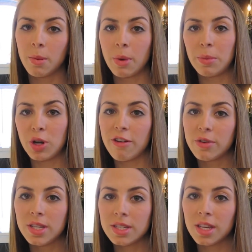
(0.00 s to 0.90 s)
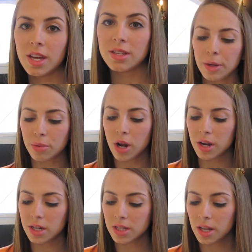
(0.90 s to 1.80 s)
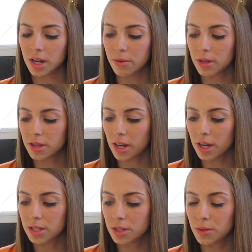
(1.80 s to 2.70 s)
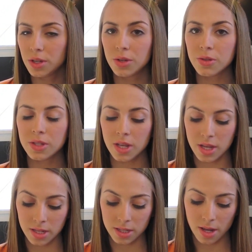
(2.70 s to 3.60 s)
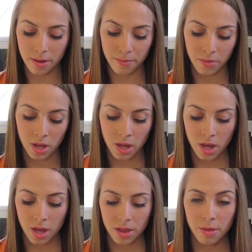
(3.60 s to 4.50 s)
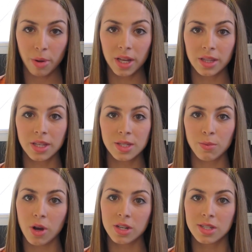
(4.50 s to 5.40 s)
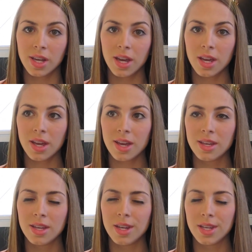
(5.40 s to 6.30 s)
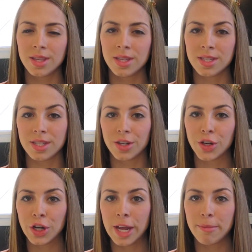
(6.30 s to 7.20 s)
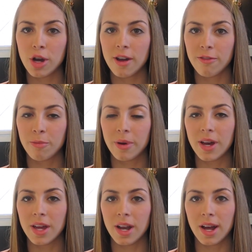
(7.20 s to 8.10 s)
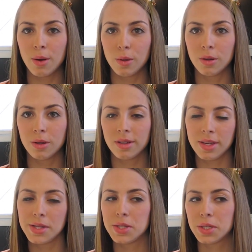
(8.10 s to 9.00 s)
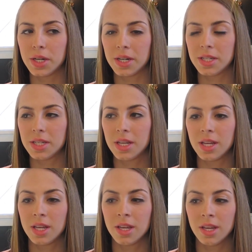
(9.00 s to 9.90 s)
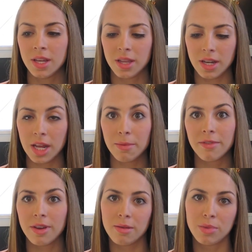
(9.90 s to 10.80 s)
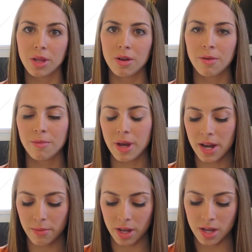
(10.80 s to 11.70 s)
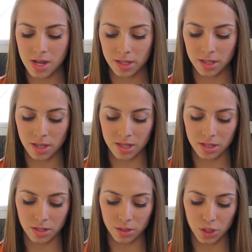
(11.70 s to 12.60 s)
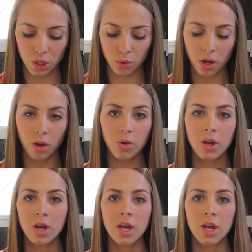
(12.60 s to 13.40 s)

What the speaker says: my preference, I guess. The product that I do use is by Lise Watier, and the sticker came off, but I will insert the name of it below. But anyway, it's this little duo